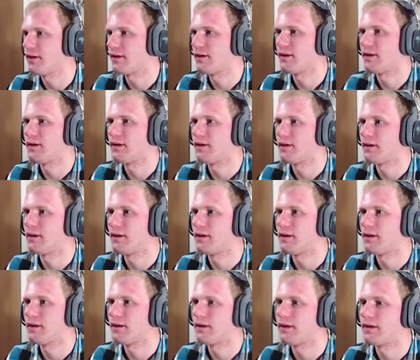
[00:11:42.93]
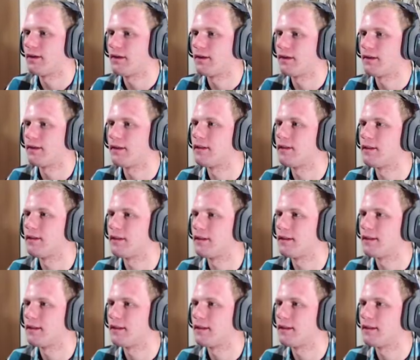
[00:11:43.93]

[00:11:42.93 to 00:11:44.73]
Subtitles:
Nobody speaks.